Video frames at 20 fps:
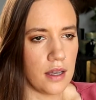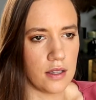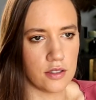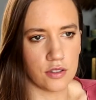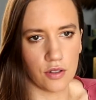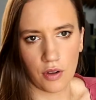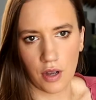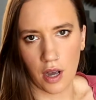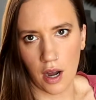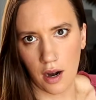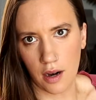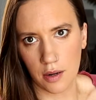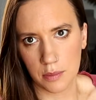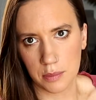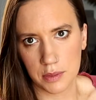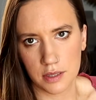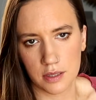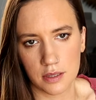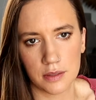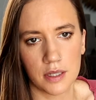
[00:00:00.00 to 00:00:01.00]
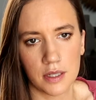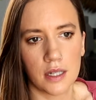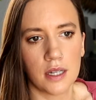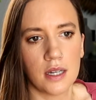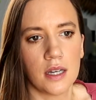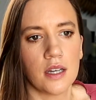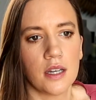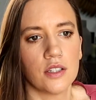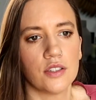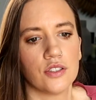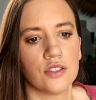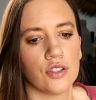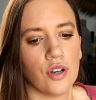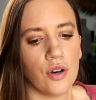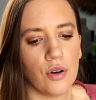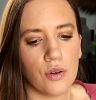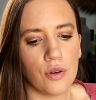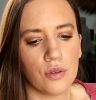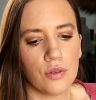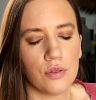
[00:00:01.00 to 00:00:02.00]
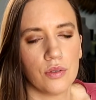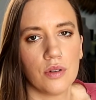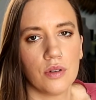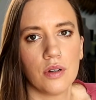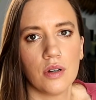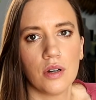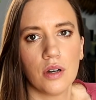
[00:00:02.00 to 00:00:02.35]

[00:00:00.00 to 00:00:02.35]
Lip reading: is all carbs. So